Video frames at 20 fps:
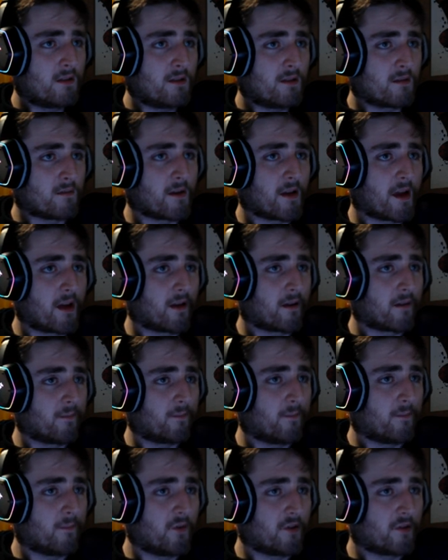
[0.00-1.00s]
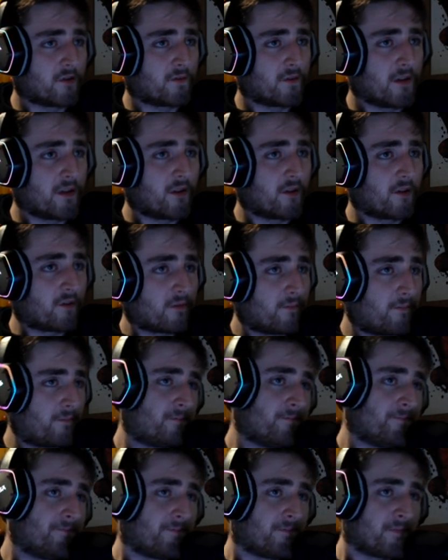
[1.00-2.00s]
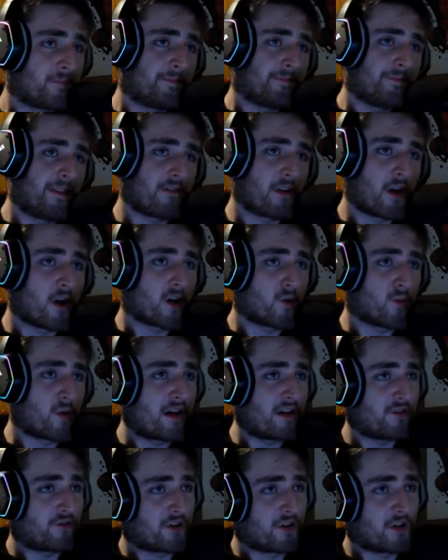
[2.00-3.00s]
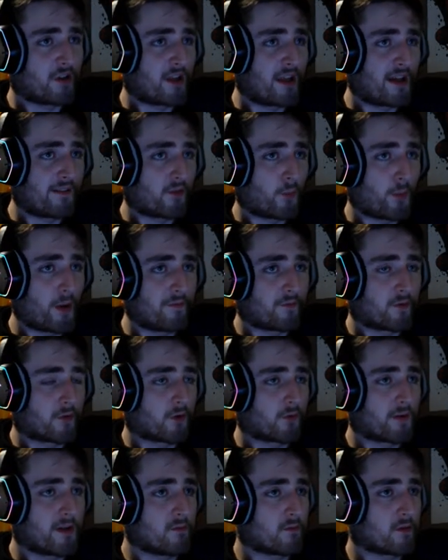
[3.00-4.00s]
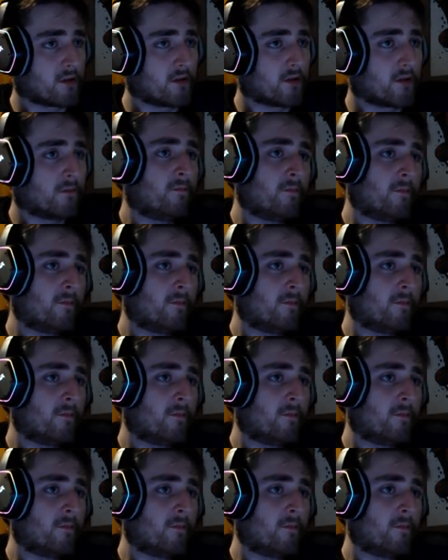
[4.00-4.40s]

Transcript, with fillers: Yeah, we just finished. If y'all a while, too, you'll have to wait for the rerun.